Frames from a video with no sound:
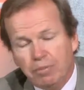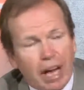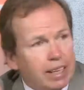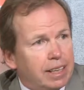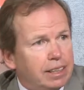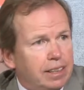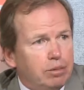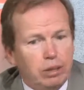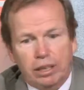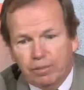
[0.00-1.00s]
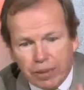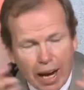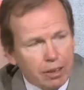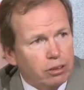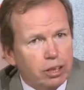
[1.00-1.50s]
I get an email.
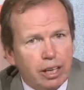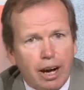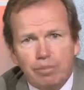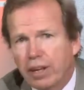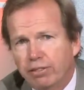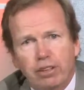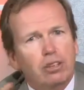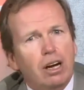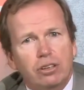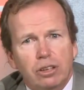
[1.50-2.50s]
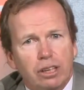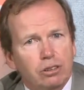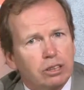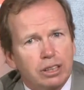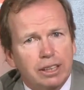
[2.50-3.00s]
I look it up. If you're not good at
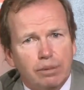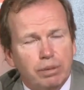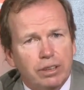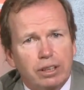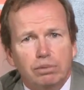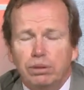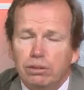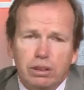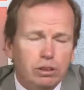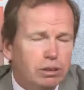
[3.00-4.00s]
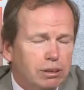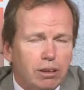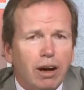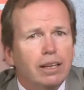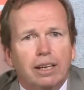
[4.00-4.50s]
looking it up on the computer, you can
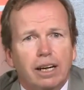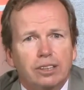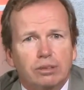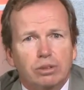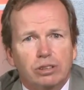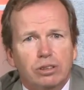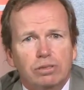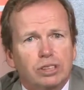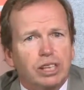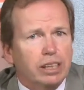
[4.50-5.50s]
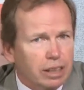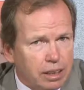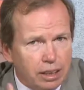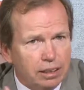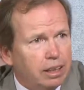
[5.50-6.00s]
call our customer service center,
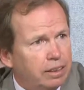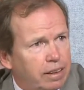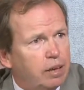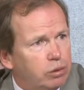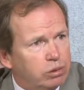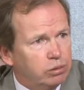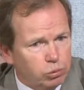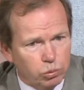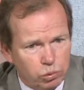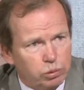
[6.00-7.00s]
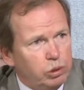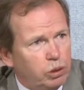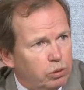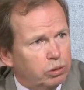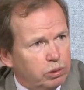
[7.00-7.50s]
and they will,
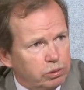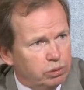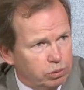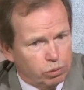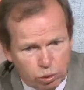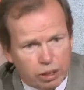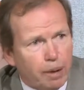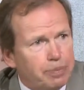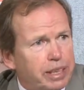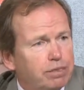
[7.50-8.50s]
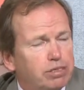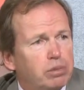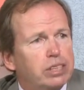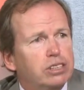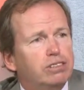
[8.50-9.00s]
look up the
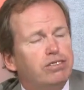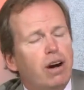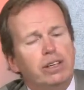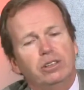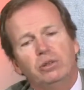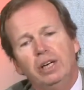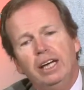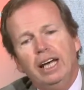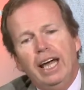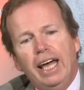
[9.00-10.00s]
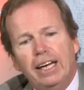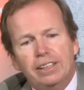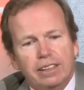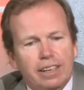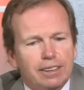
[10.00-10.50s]
information for you.
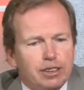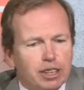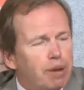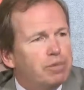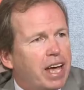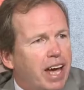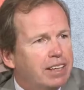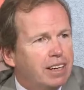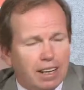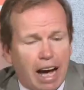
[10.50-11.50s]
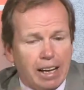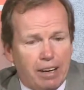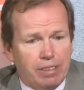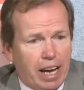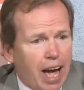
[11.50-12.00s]
And someday, I
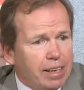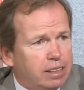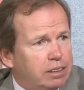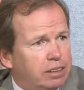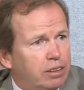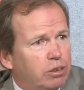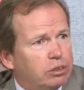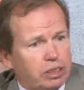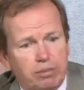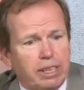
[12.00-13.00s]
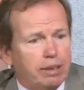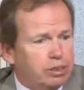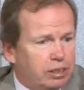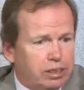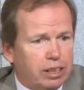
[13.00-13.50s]
haven't had it.
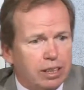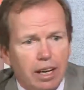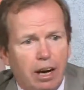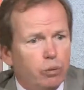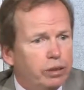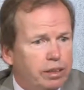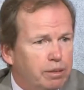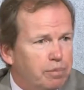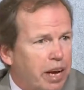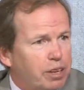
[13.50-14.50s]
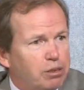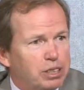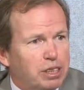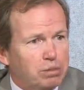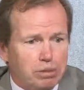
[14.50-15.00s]
Sometimes it's a William. I
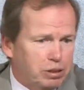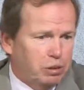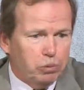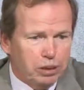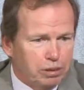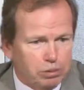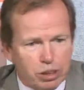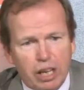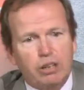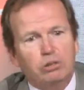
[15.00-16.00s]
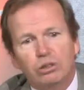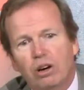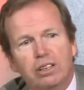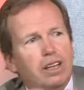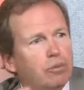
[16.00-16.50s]
always tell people it's a William J.
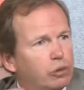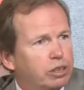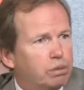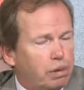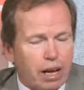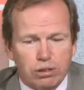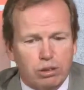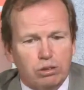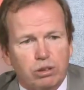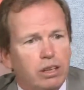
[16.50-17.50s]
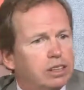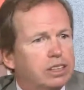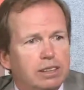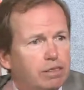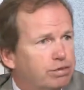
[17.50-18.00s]
O'Donnell. I'm William Patrick O'Donnell.
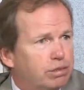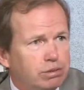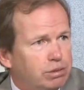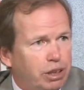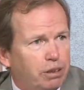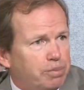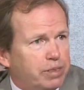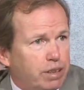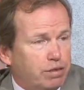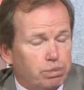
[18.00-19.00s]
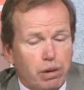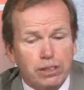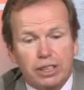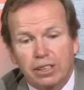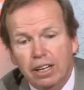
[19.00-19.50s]
It's a different, different
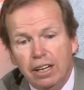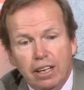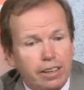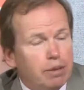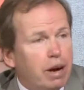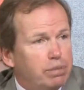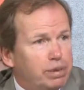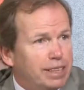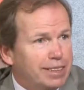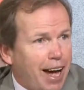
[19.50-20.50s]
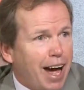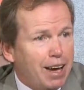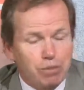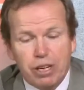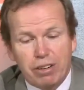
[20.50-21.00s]
person. There might be a
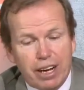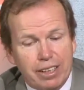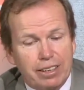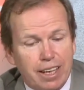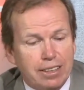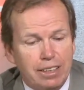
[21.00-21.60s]
time where I get that